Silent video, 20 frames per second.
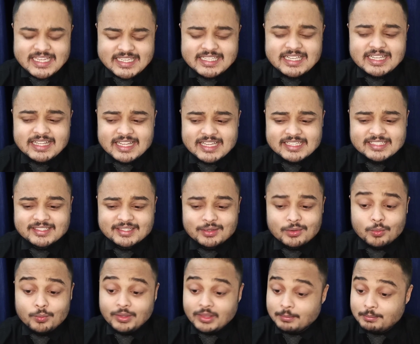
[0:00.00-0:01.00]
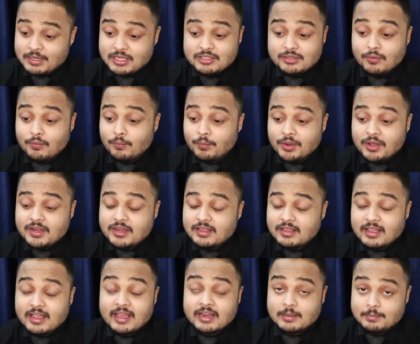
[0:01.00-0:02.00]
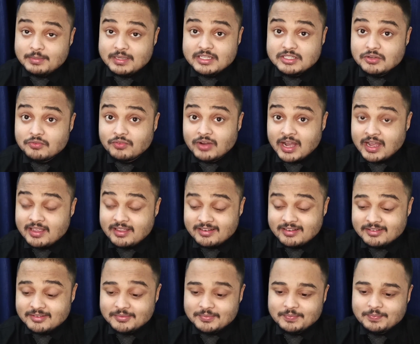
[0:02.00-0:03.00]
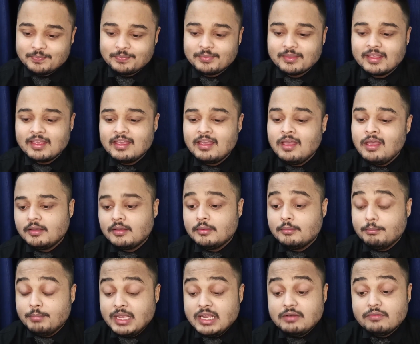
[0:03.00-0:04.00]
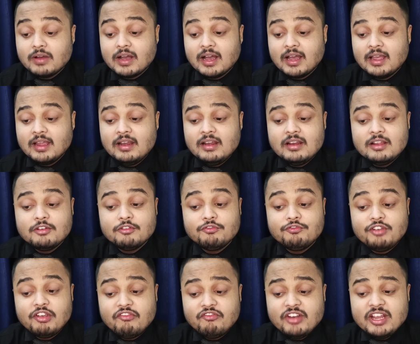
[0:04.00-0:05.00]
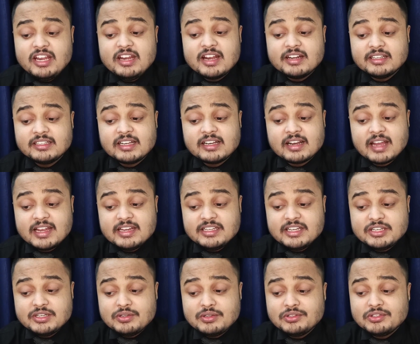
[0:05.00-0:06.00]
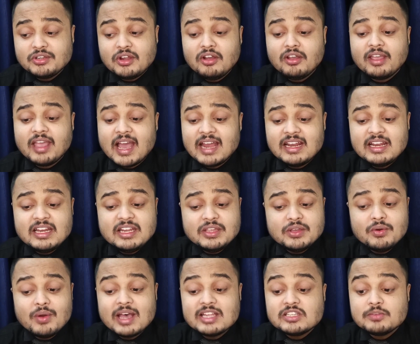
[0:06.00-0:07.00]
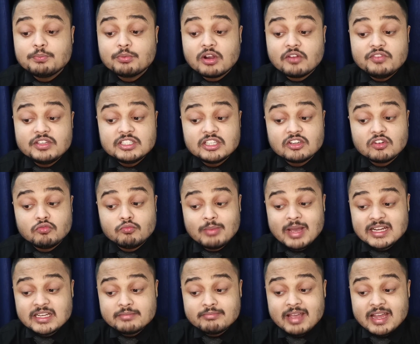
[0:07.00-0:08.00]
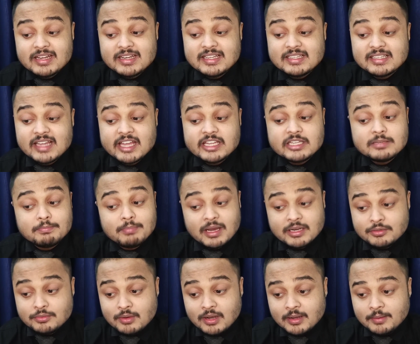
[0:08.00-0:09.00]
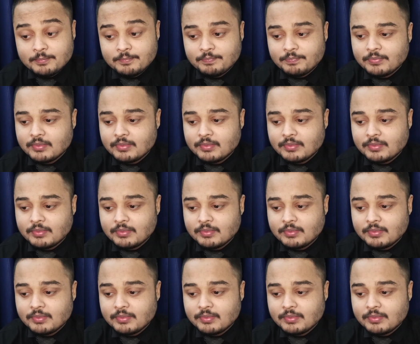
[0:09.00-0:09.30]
test this with a piece of wood and a piece of iron. Meanwhile, 1592 saw Galileo as professor of mathematics at Padua.